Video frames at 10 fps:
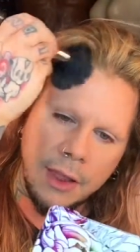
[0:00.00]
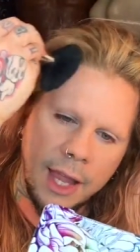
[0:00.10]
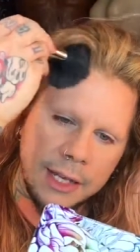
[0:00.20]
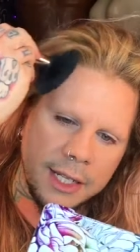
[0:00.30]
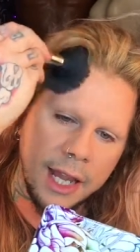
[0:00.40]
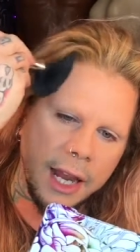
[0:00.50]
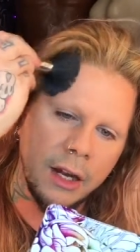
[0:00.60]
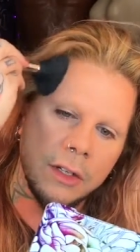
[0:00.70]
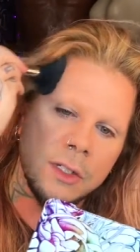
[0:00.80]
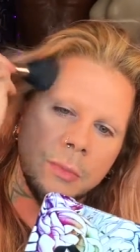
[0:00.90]
lots of
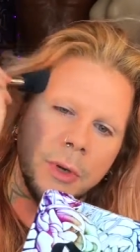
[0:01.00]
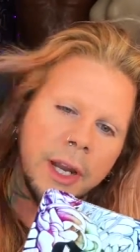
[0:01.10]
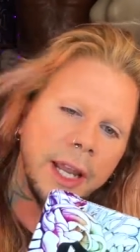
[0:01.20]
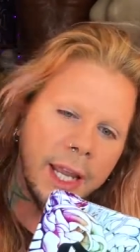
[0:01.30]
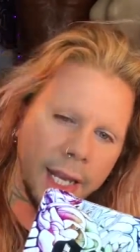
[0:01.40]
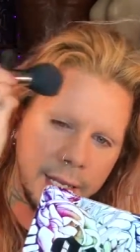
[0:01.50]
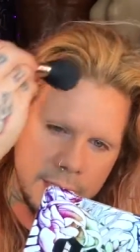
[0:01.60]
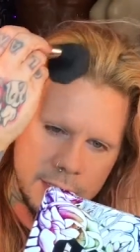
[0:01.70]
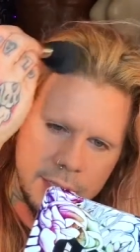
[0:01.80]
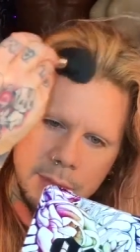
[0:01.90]
hairspray,
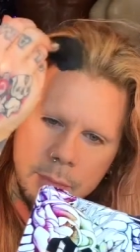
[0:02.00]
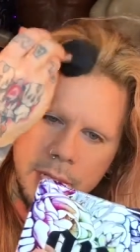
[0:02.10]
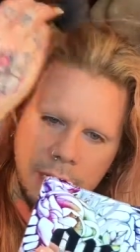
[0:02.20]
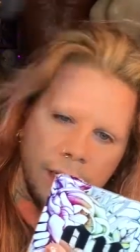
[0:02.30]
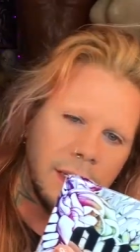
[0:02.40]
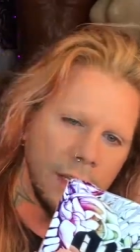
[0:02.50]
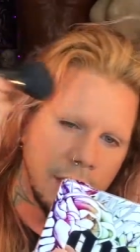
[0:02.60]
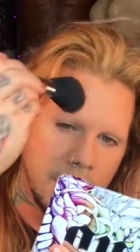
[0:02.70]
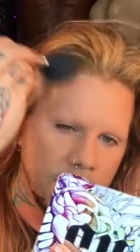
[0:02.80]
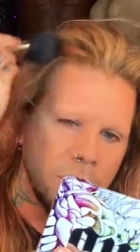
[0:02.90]
just a big
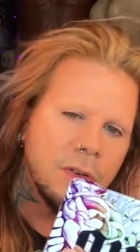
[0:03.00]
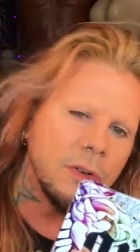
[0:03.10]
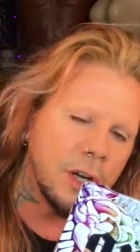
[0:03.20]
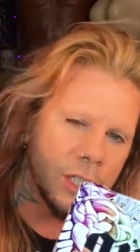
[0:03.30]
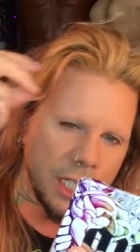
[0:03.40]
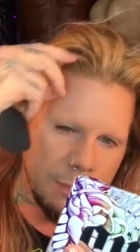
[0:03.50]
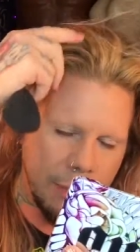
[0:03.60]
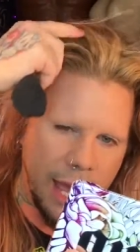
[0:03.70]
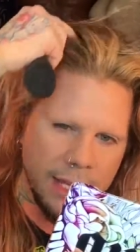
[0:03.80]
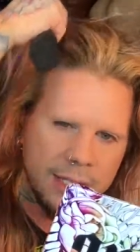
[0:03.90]
crunchy
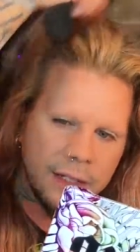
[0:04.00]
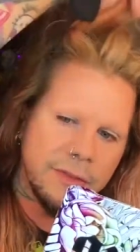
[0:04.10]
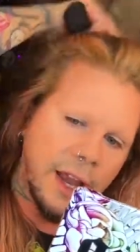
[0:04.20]
basket of